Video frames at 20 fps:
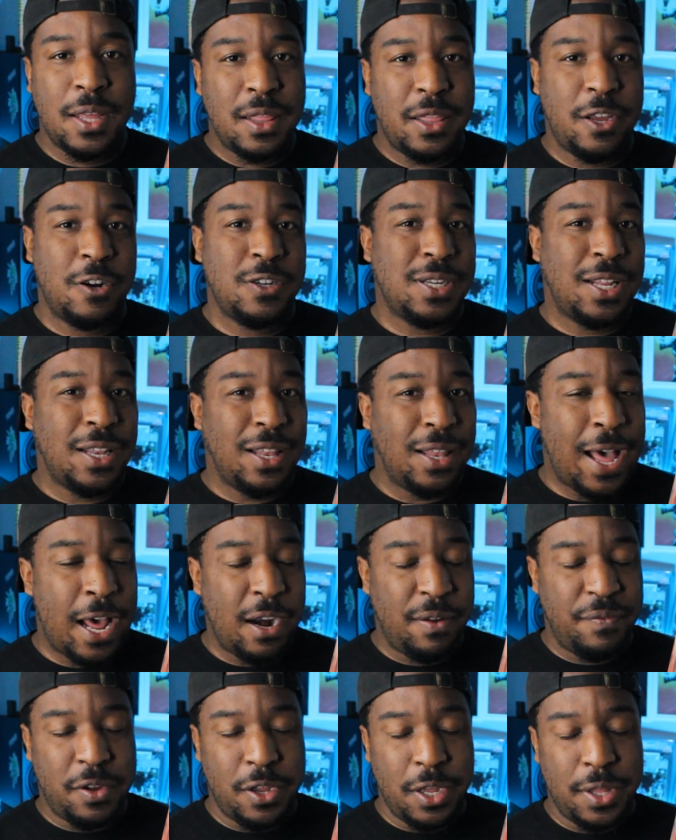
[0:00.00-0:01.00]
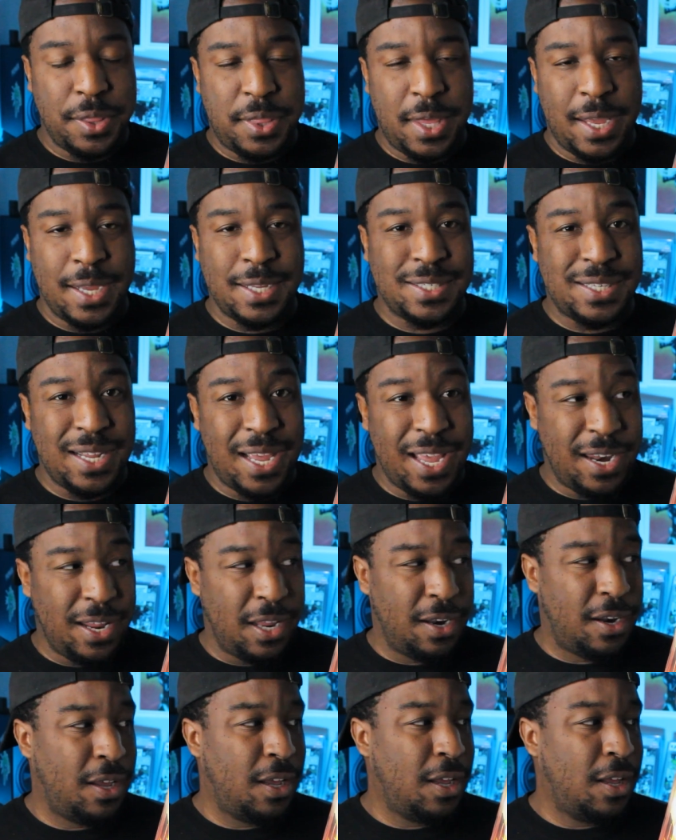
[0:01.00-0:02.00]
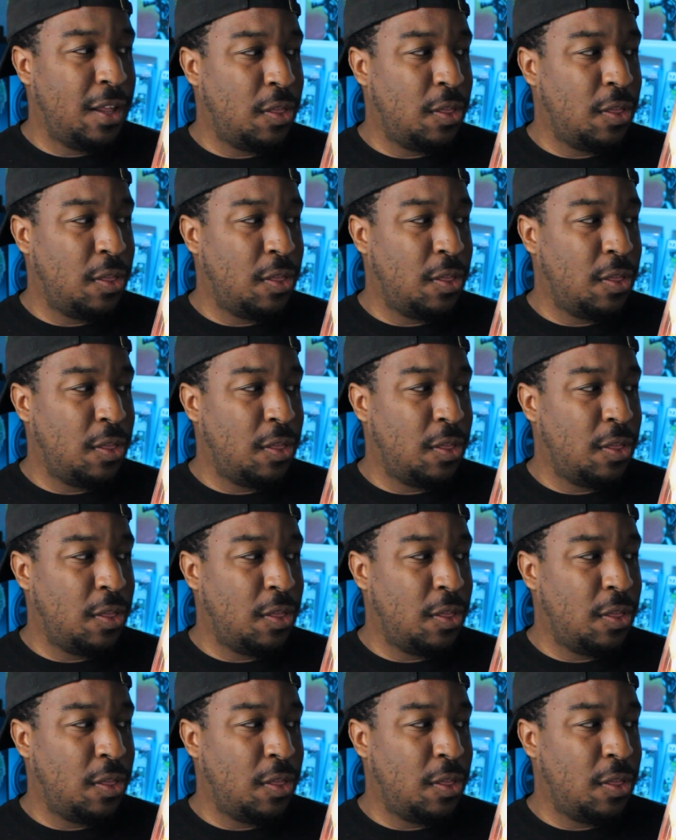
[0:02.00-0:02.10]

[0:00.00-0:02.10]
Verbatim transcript: There's a lot of good things in it.